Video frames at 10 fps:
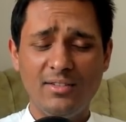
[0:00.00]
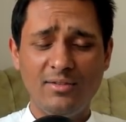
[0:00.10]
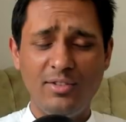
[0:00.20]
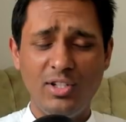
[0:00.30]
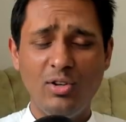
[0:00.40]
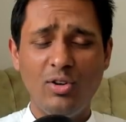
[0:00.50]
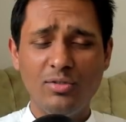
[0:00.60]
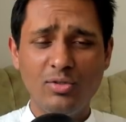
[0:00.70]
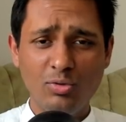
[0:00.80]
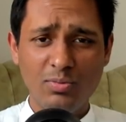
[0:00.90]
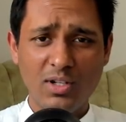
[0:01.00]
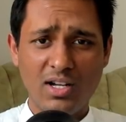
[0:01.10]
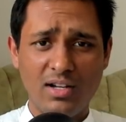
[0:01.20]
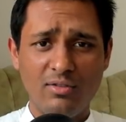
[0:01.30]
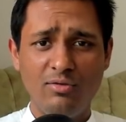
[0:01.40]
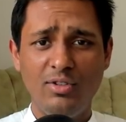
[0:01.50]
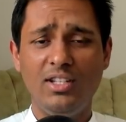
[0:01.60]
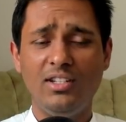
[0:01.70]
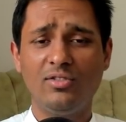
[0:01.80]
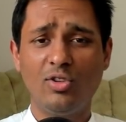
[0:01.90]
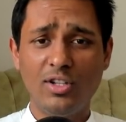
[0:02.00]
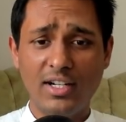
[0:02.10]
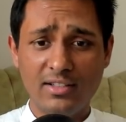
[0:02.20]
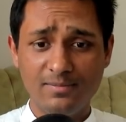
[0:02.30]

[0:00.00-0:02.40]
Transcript: video of Surpanakha, we saw that